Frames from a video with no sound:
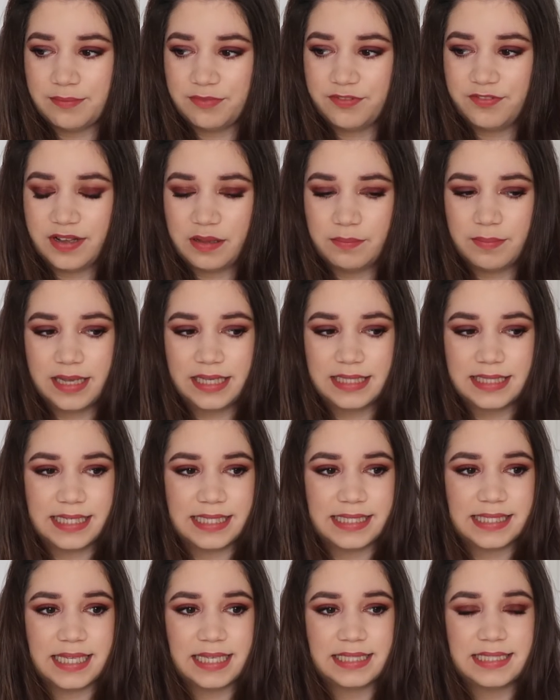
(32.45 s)
filming
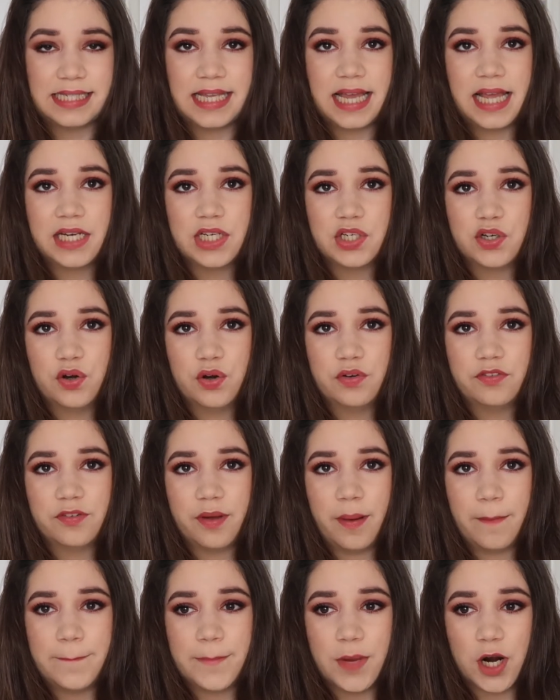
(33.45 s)
this at the end of
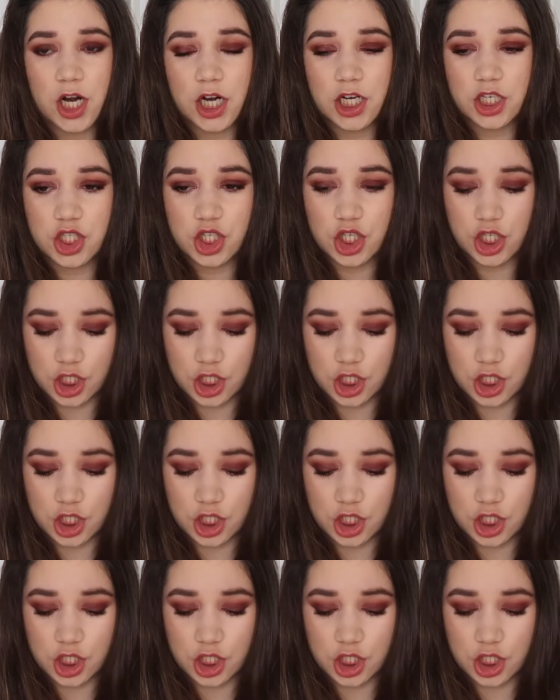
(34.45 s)
March,